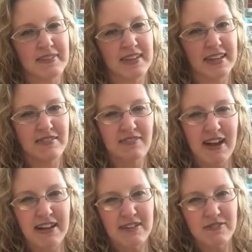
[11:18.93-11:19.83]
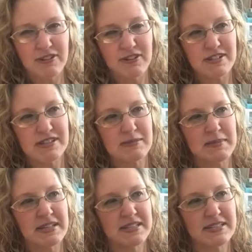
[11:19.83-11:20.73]
getting ready for
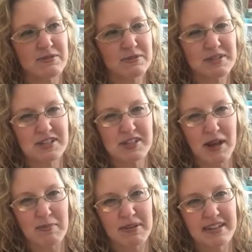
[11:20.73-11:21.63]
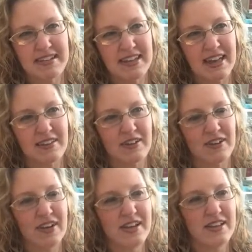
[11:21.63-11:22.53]
Christmas, doing the shopping together,